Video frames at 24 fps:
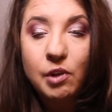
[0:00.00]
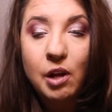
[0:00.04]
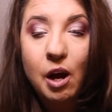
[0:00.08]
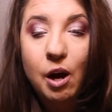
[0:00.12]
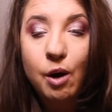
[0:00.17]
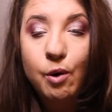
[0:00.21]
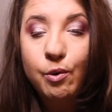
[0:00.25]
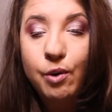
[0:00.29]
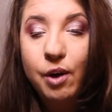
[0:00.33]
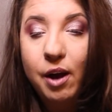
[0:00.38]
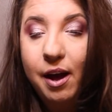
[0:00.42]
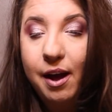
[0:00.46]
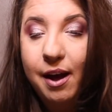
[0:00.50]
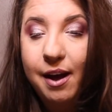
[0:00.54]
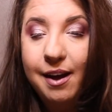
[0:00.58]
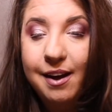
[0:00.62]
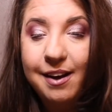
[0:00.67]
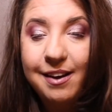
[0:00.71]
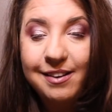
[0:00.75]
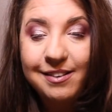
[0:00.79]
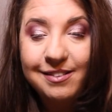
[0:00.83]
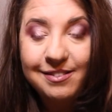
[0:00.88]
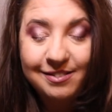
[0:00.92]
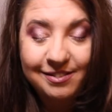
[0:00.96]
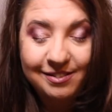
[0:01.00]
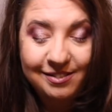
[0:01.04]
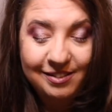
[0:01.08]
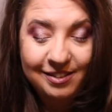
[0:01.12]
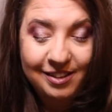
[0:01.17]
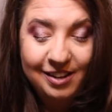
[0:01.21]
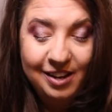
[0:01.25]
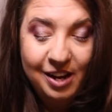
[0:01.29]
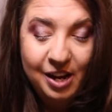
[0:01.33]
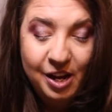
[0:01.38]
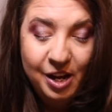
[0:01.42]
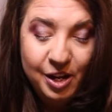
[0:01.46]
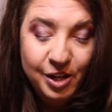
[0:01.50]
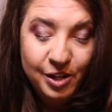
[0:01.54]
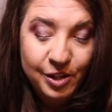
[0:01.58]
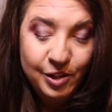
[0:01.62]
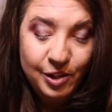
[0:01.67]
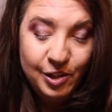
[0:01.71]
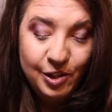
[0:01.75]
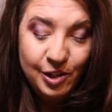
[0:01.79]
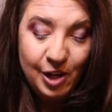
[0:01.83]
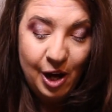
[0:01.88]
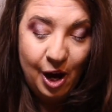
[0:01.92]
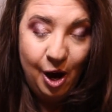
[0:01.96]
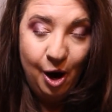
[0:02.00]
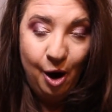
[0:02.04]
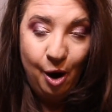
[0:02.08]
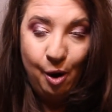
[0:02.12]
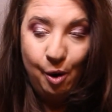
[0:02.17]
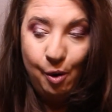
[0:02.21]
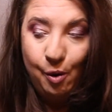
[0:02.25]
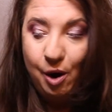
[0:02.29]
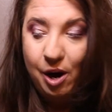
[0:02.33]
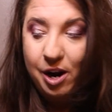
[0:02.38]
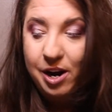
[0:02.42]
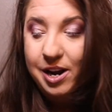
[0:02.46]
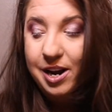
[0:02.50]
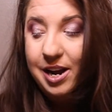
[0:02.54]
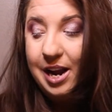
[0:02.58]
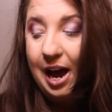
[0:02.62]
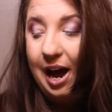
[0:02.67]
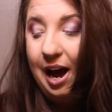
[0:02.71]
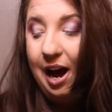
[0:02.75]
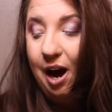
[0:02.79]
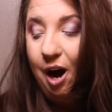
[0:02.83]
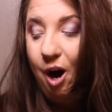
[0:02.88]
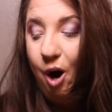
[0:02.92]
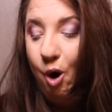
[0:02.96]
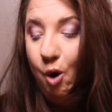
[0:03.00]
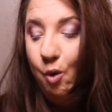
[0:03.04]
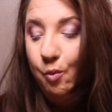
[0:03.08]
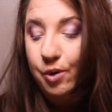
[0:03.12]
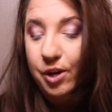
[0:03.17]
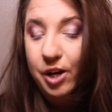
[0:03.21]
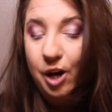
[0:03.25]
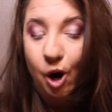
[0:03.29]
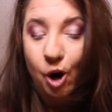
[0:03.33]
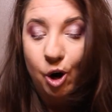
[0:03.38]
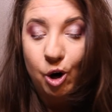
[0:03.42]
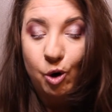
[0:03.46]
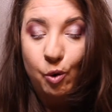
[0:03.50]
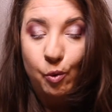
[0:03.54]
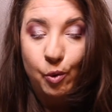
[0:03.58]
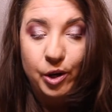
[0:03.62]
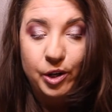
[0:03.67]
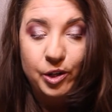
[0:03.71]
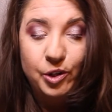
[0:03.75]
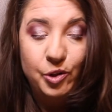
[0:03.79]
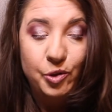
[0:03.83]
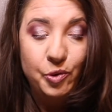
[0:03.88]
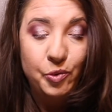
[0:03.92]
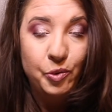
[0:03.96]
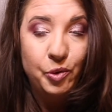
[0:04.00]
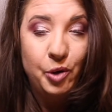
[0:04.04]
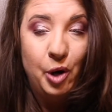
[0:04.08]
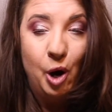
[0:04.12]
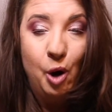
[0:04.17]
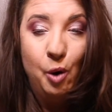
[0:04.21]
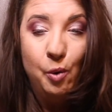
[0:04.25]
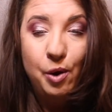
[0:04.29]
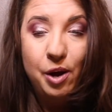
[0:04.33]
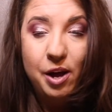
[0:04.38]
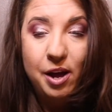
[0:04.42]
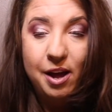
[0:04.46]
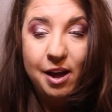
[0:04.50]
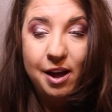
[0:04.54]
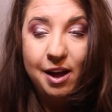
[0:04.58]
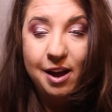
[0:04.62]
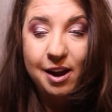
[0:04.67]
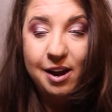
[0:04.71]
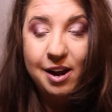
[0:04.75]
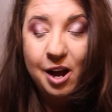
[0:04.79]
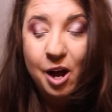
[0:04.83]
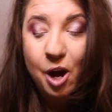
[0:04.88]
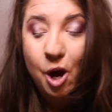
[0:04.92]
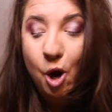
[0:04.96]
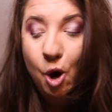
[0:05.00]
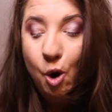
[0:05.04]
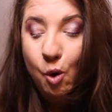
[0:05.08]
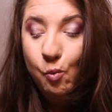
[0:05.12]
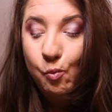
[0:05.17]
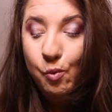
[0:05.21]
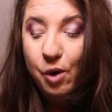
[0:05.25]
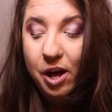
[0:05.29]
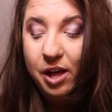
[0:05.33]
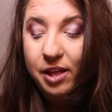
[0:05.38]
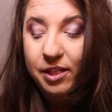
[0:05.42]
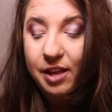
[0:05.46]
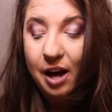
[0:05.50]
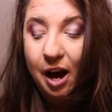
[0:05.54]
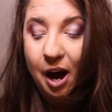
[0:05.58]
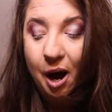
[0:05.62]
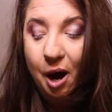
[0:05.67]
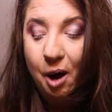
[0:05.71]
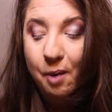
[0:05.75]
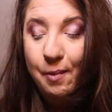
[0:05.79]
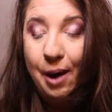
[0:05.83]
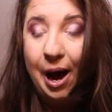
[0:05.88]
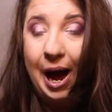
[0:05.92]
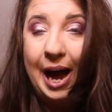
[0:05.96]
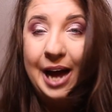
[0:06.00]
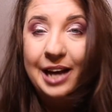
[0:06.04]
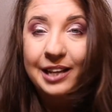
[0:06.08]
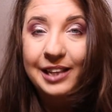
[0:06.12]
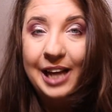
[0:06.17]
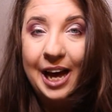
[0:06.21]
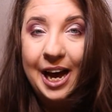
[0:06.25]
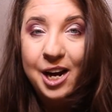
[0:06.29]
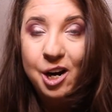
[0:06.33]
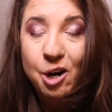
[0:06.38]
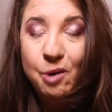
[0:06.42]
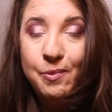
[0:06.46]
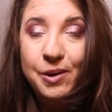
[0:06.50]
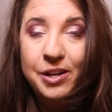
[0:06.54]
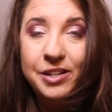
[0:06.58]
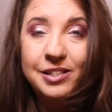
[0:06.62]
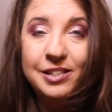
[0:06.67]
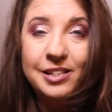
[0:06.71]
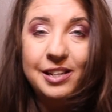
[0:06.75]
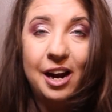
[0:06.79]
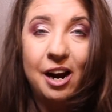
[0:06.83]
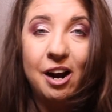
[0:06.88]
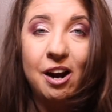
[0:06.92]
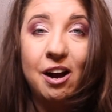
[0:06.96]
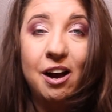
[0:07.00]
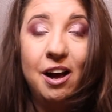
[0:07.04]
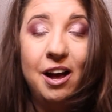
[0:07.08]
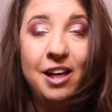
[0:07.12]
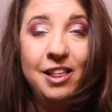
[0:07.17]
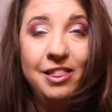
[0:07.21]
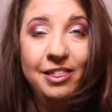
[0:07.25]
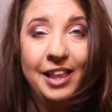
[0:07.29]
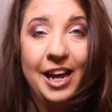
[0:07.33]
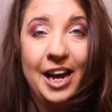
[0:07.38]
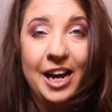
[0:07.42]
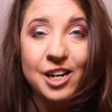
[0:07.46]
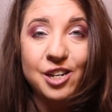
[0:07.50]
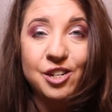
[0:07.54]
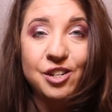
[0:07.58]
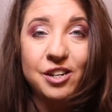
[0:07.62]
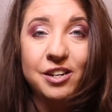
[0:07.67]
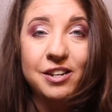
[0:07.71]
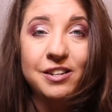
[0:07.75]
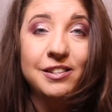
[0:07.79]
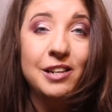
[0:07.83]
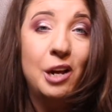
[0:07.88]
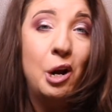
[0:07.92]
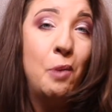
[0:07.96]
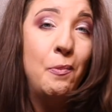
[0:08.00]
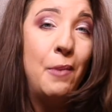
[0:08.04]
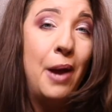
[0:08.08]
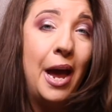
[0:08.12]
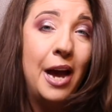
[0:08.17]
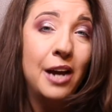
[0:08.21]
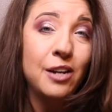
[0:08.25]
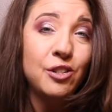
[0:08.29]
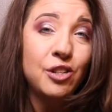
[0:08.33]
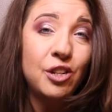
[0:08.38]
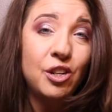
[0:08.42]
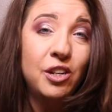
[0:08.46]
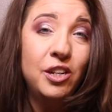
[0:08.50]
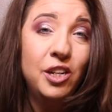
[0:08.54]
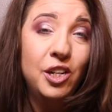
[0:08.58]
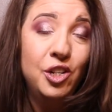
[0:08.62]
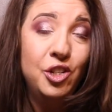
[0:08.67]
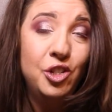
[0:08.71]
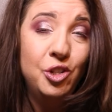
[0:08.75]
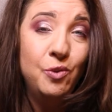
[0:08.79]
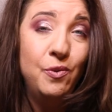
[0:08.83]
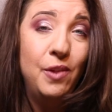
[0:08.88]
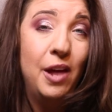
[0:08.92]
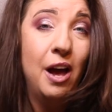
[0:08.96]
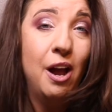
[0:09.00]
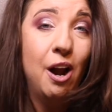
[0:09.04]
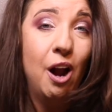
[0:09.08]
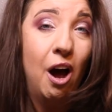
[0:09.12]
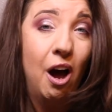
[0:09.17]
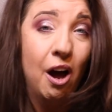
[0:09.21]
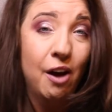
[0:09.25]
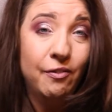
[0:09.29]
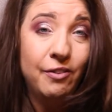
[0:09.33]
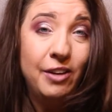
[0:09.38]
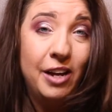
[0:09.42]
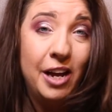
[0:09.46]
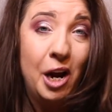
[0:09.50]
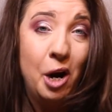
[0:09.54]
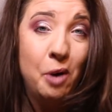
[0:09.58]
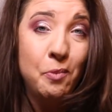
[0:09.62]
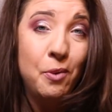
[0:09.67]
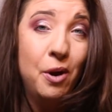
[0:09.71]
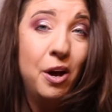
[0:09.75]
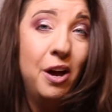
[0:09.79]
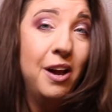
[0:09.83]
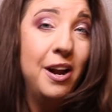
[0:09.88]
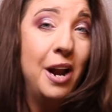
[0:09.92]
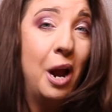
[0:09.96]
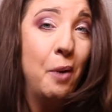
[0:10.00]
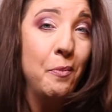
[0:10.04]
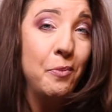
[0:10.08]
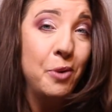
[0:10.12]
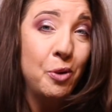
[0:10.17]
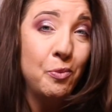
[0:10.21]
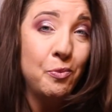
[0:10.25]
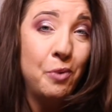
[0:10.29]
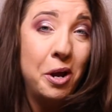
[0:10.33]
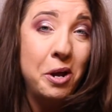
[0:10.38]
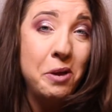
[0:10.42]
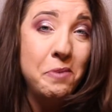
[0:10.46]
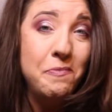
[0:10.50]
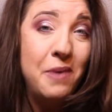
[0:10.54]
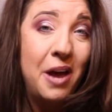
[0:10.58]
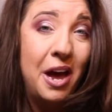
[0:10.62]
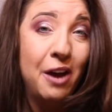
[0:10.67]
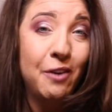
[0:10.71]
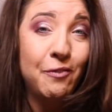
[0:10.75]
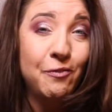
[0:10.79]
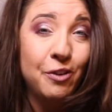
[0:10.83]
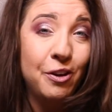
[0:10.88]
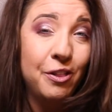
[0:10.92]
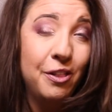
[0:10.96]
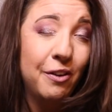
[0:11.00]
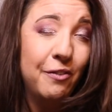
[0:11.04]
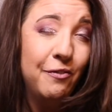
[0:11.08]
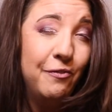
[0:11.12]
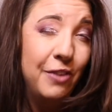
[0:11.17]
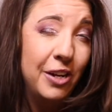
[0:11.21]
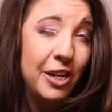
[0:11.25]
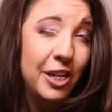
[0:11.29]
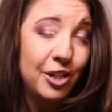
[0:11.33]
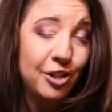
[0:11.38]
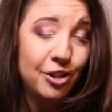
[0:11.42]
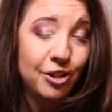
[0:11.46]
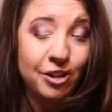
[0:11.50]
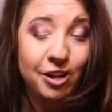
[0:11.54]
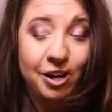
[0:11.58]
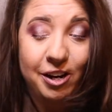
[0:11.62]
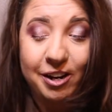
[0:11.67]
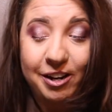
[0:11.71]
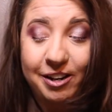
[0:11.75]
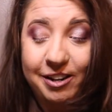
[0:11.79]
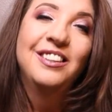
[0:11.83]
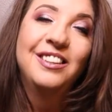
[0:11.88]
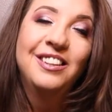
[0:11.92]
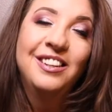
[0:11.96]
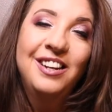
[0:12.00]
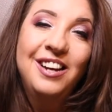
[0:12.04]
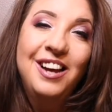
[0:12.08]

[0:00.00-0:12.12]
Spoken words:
Okay. So now we are going to go in with eyeliner, mascara, and lashes, and I'm actually going to do that off camera, and I'll be right back for the finished look.